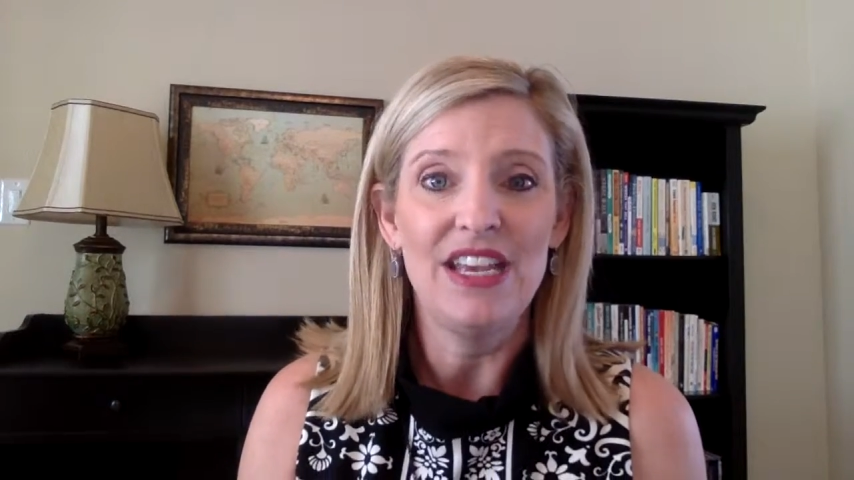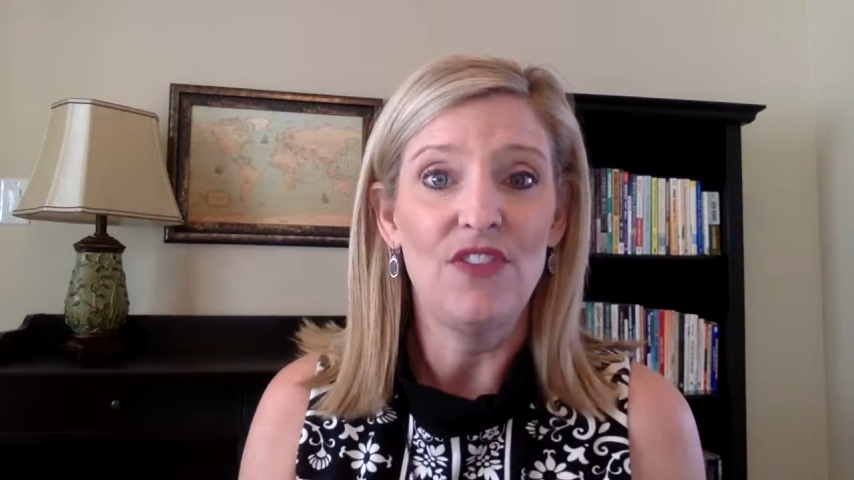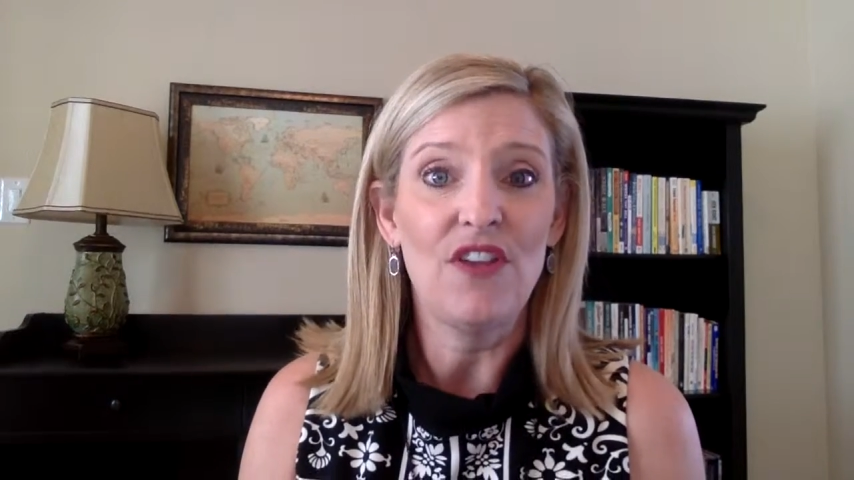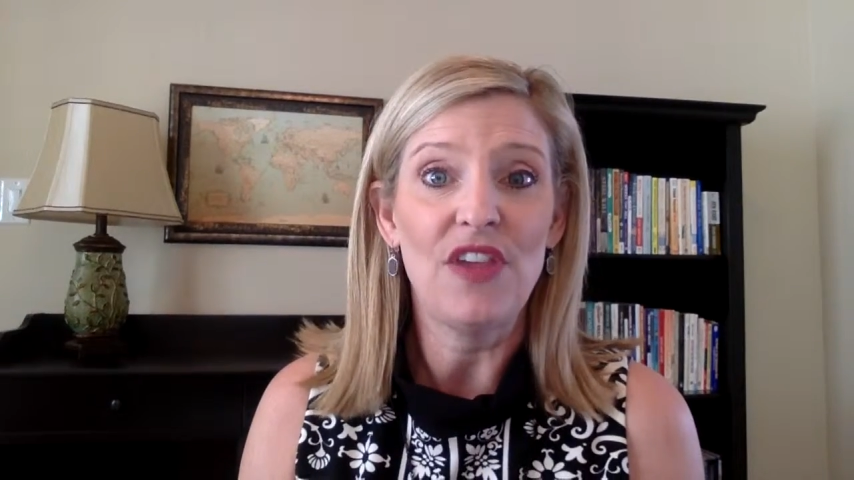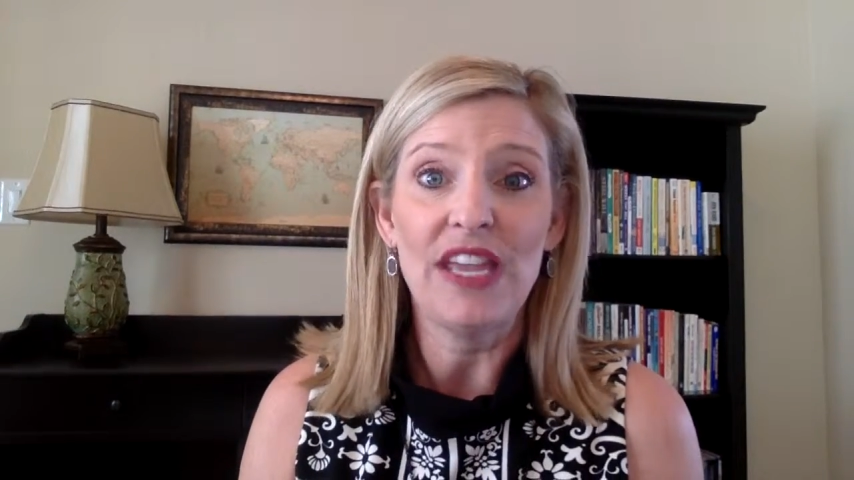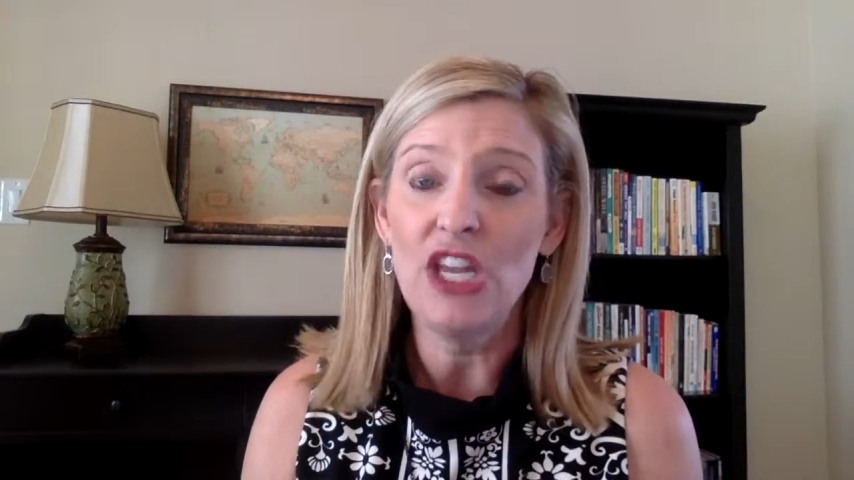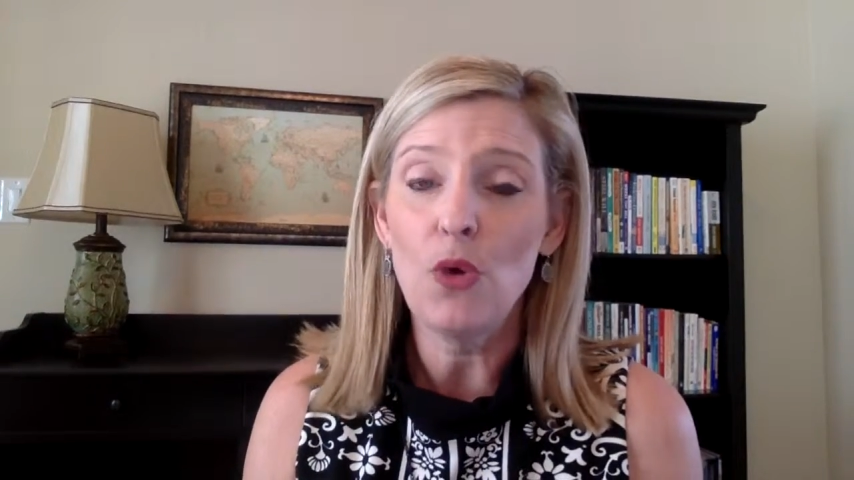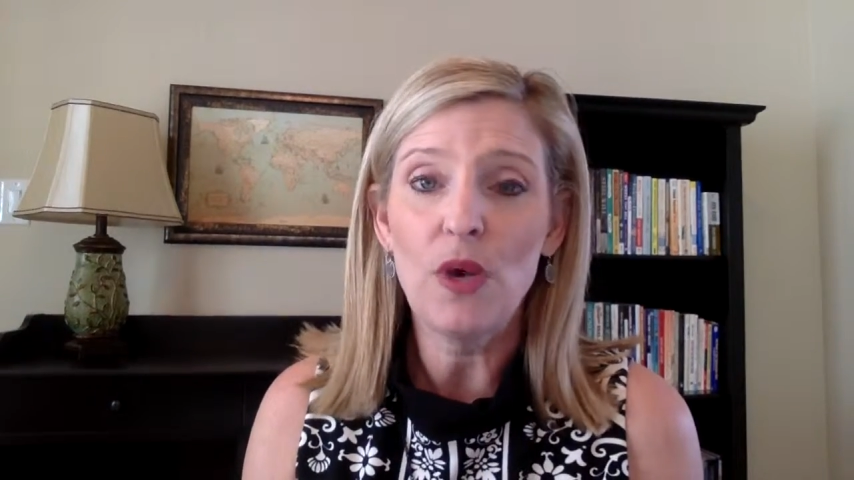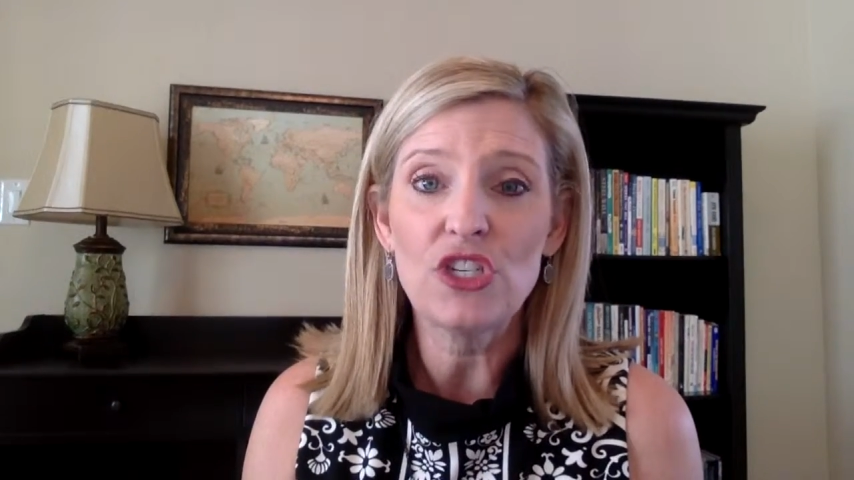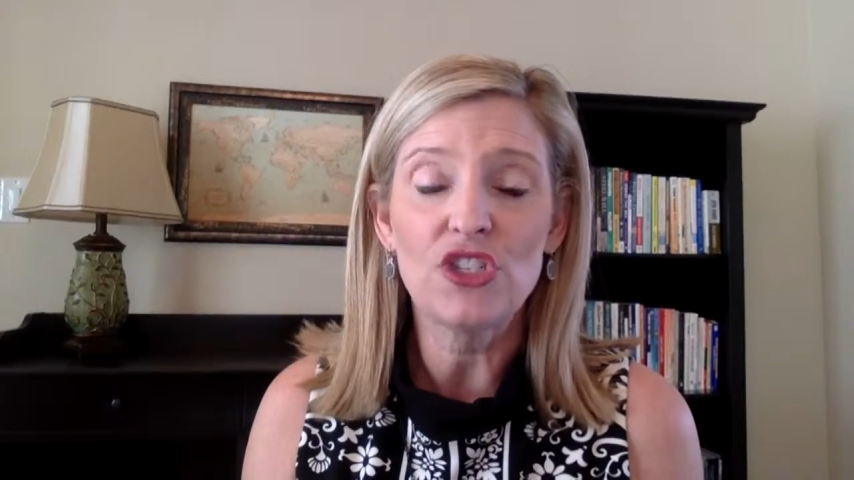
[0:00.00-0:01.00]
And if you have
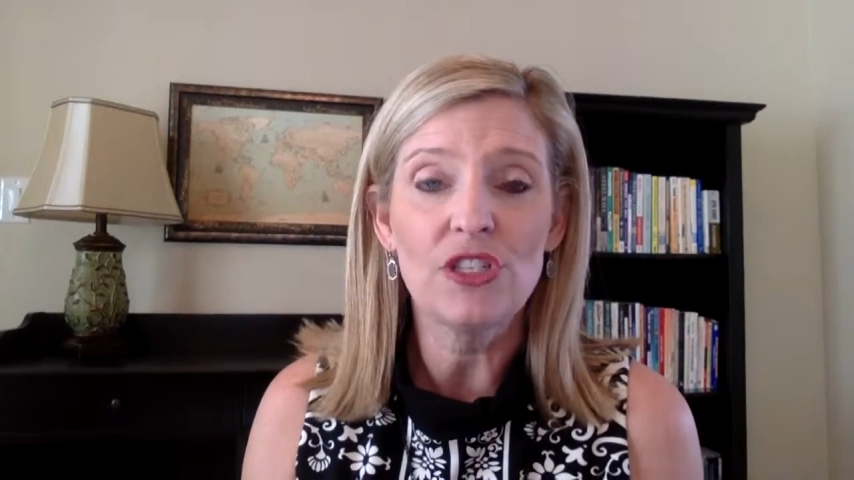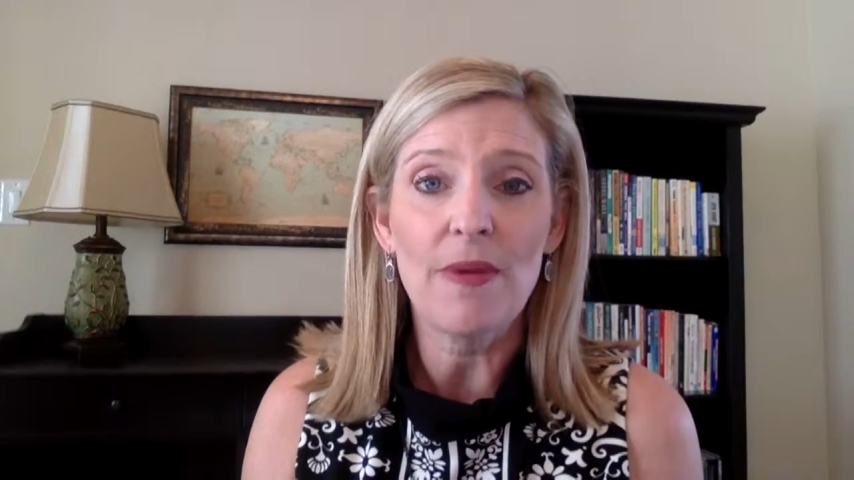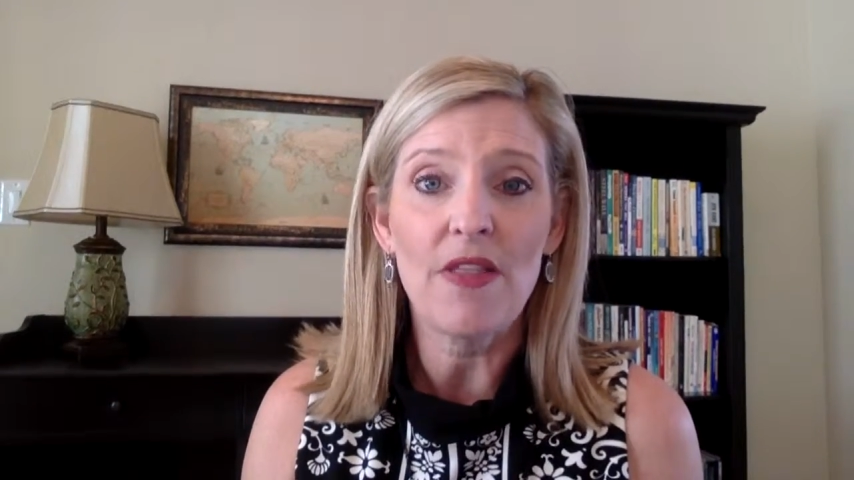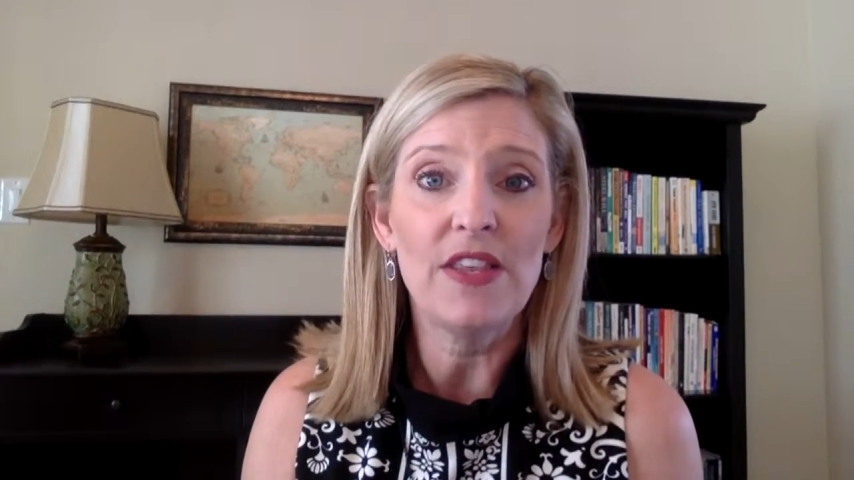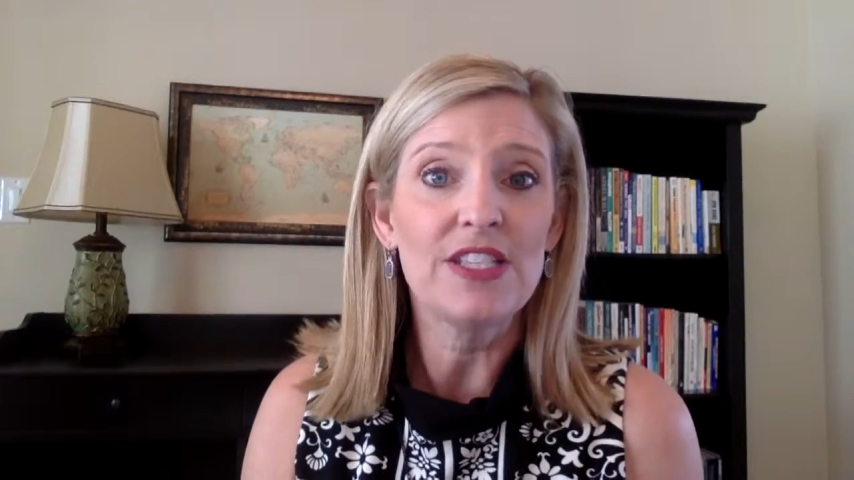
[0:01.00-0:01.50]
any questions about